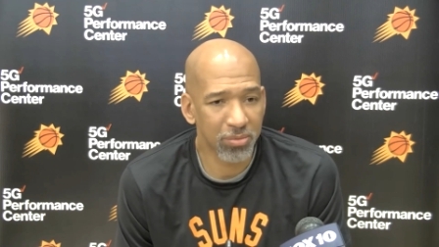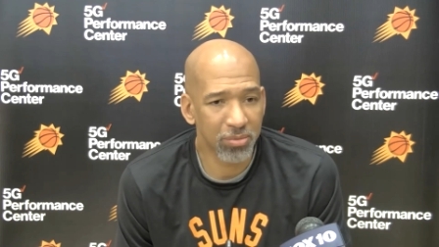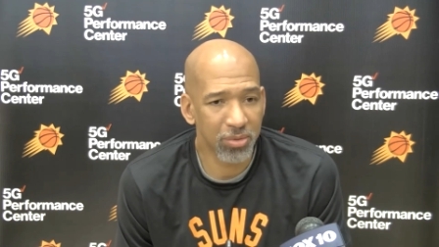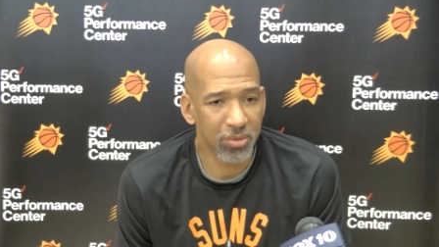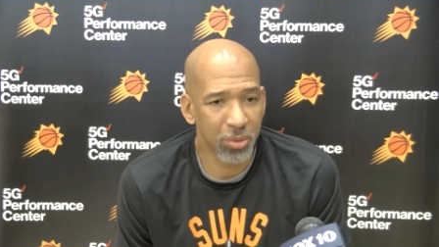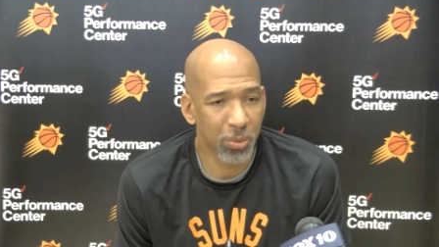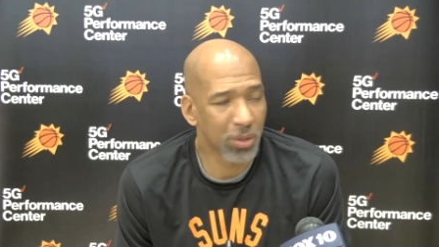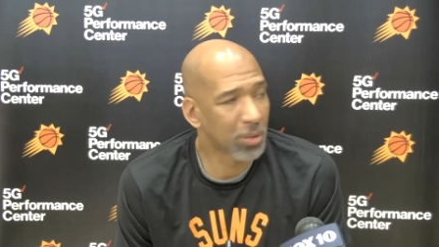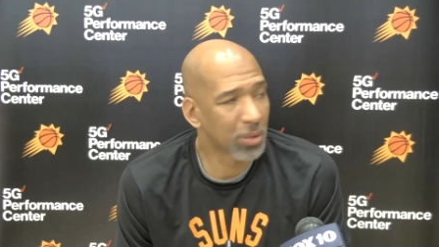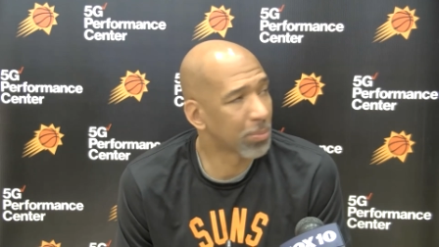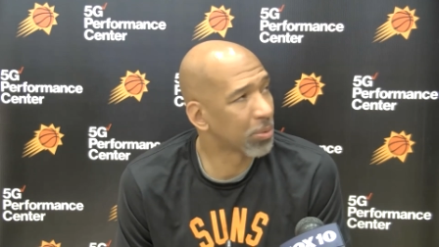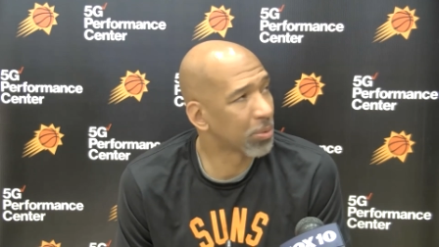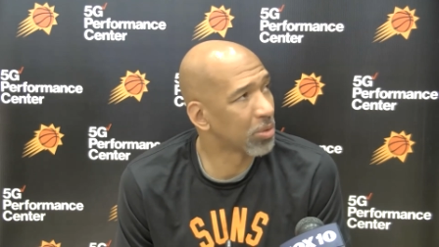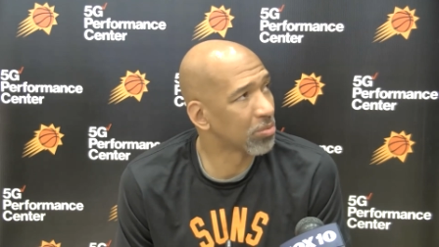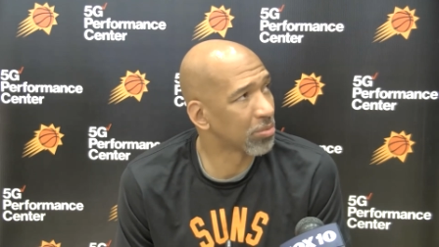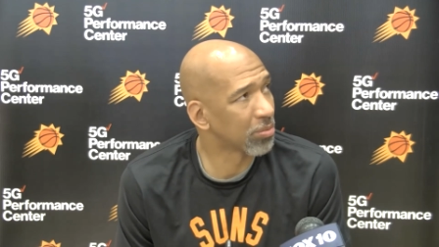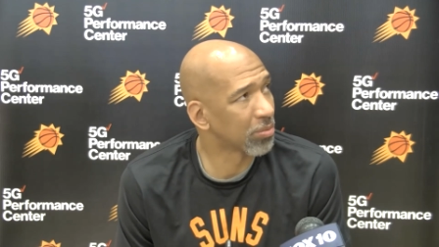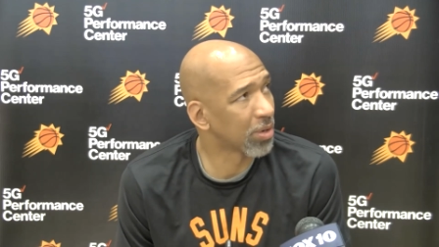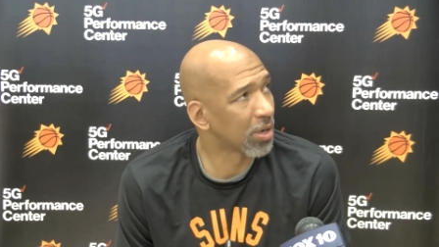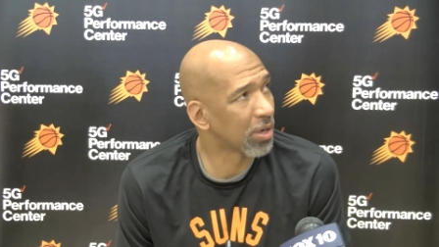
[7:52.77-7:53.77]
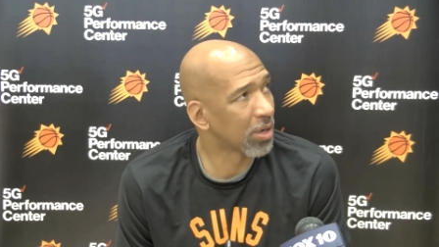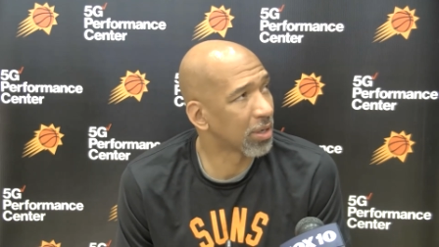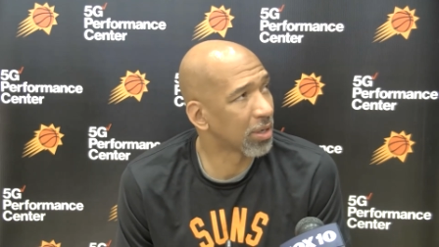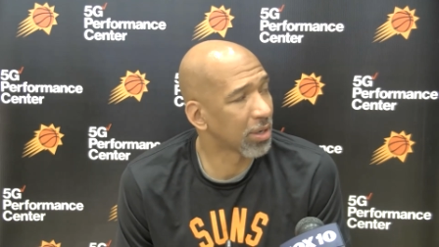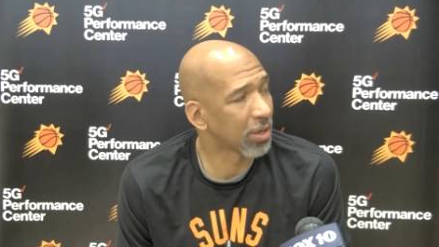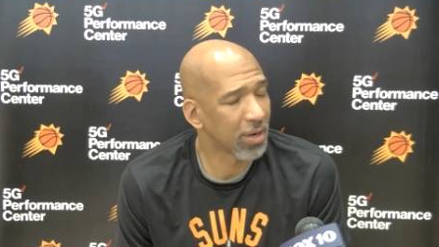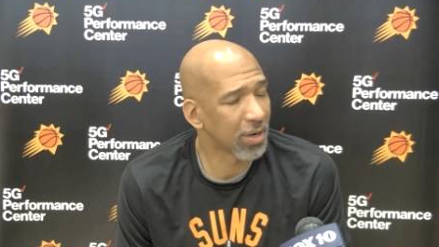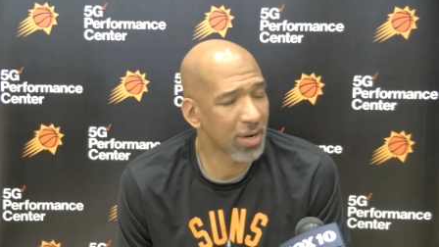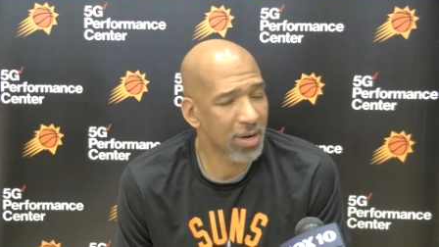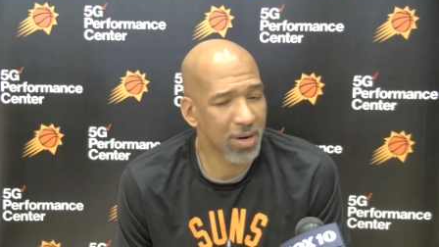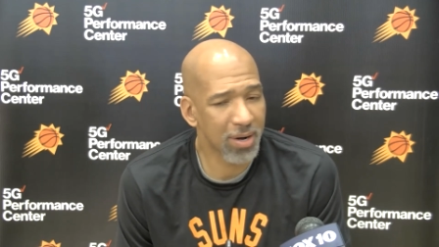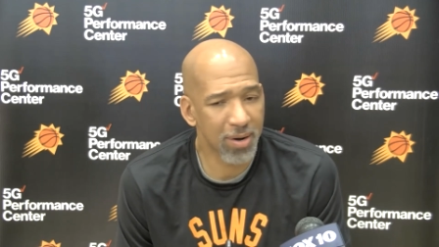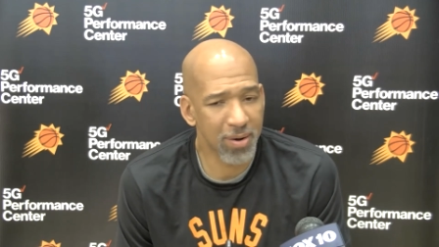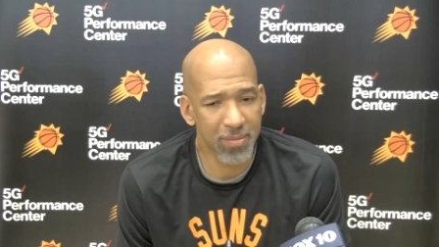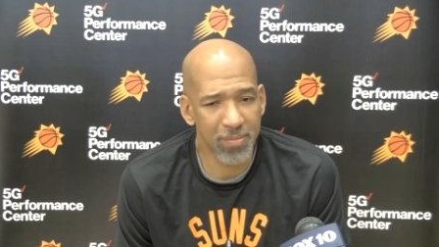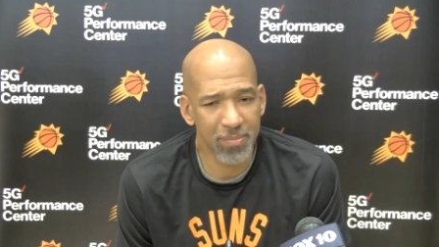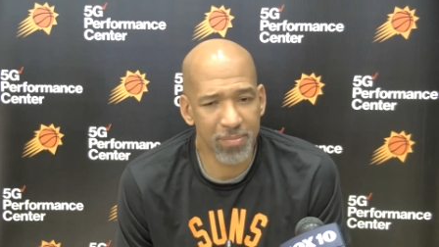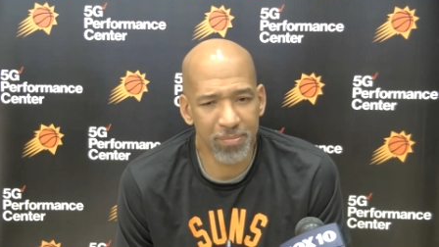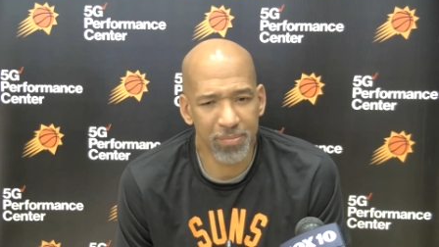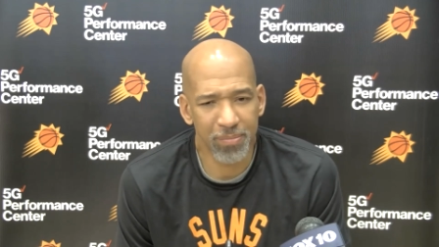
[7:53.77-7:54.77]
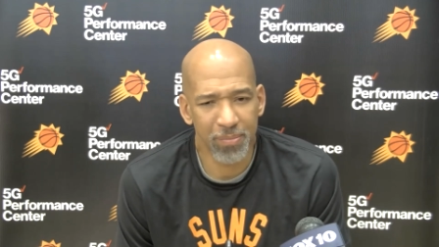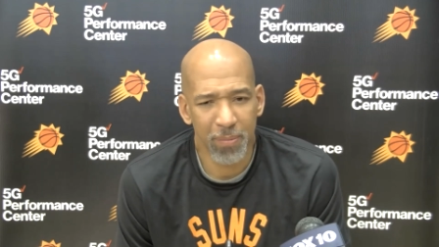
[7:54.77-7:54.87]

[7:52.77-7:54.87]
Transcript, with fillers: you want to prove them wrong. Um,